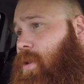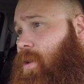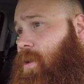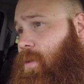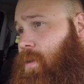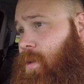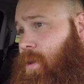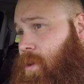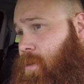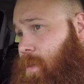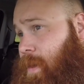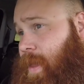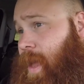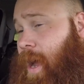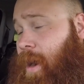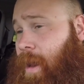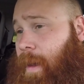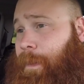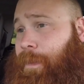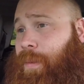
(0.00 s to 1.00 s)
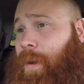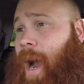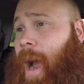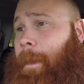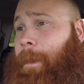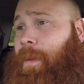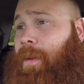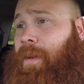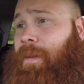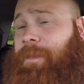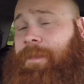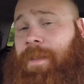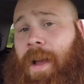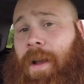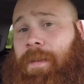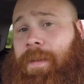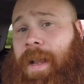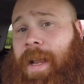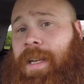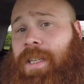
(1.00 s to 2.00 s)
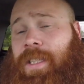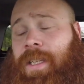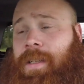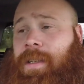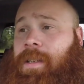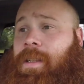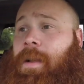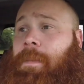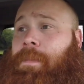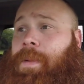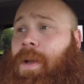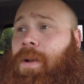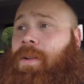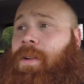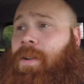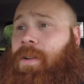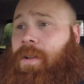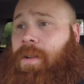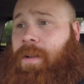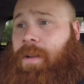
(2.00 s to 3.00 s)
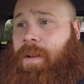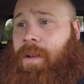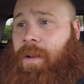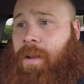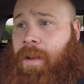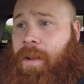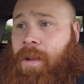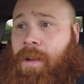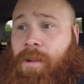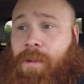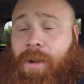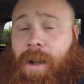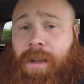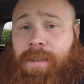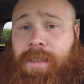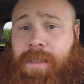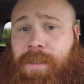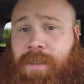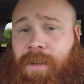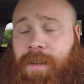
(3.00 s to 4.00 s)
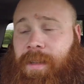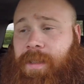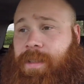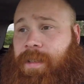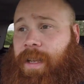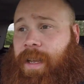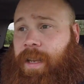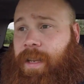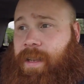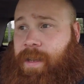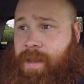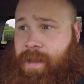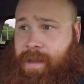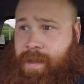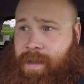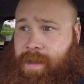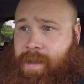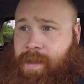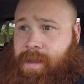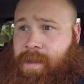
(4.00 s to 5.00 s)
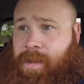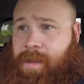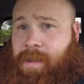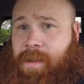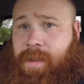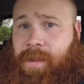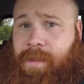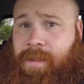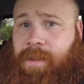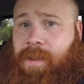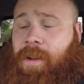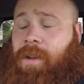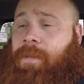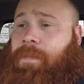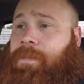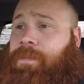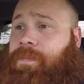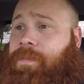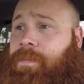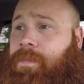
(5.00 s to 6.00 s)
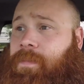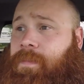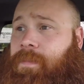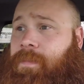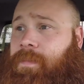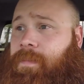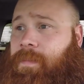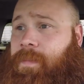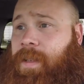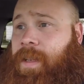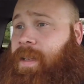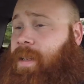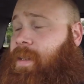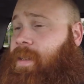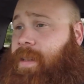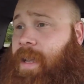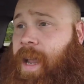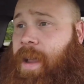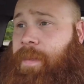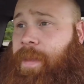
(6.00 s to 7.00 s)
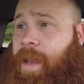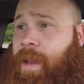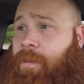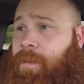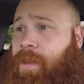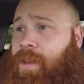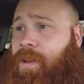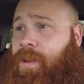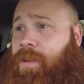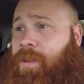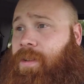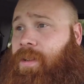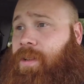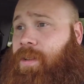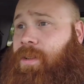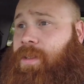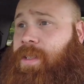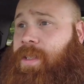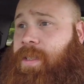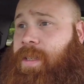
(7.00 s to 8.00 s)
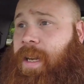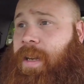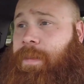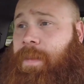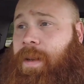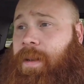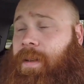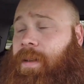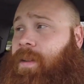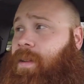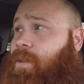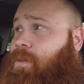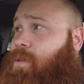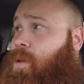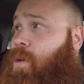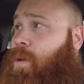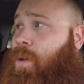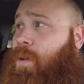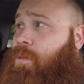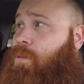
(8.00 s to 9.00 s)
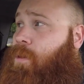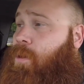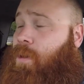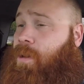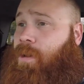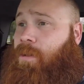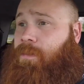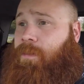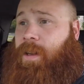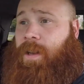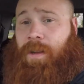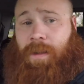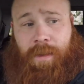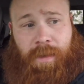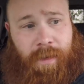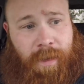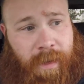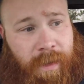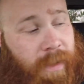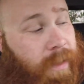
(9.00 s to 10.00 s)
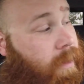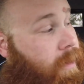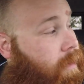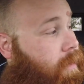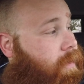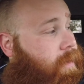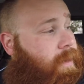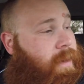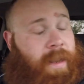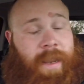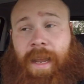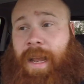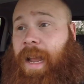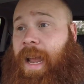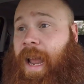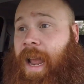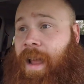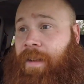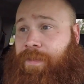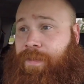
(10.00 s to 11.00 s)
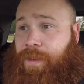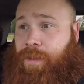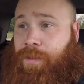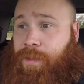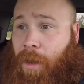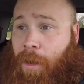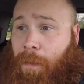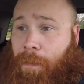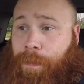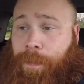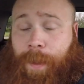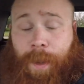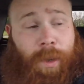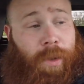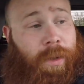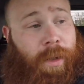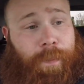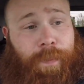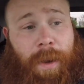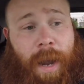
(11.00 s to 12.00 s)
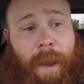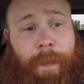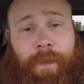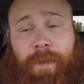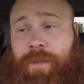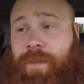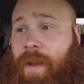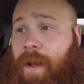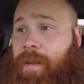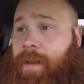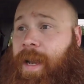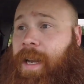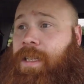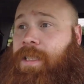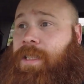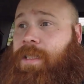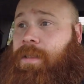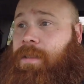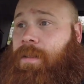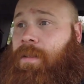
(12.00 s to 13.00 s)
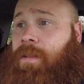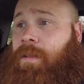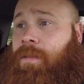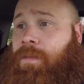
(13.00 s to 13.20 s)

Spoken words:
you know, without a proper foundation to build it on, or else it's going to sink. So the same thing with your Steemit quote-unquote career. If you don't build the proper foundation